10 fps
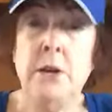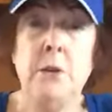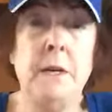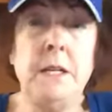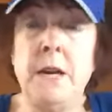
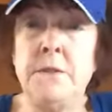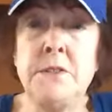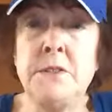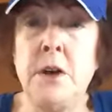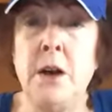We never
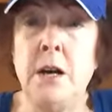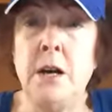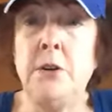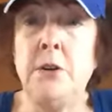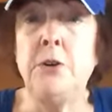saw
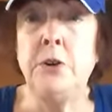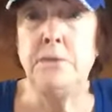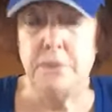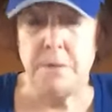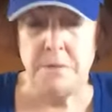or heard
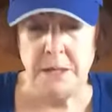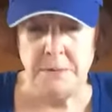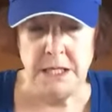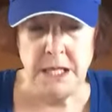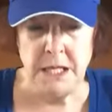from them
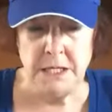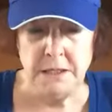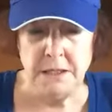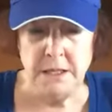again.